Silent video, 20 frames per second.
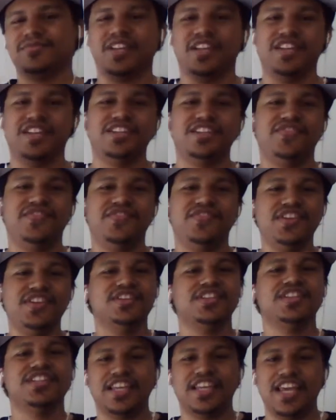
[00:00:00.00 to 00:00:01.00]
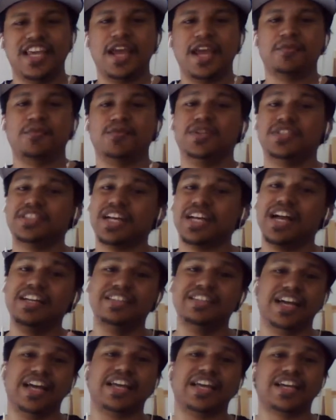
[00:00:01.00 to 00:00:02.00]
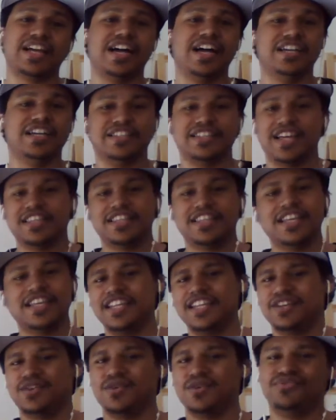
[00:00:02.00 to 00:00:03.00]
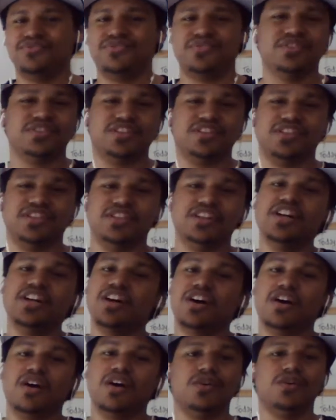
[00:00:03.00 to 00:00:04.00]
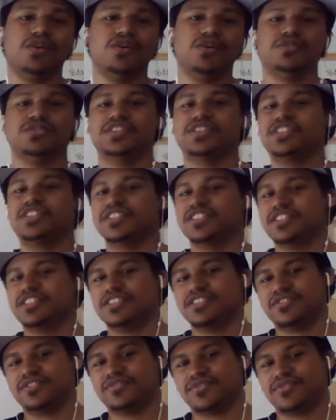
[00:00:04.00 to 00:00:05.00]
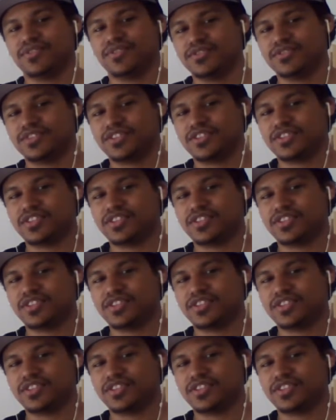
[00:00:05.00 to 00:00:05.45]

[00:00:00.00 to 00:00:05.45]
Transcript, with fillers: in the feel of the game, which I like. I, they didn't go for the oh this is his first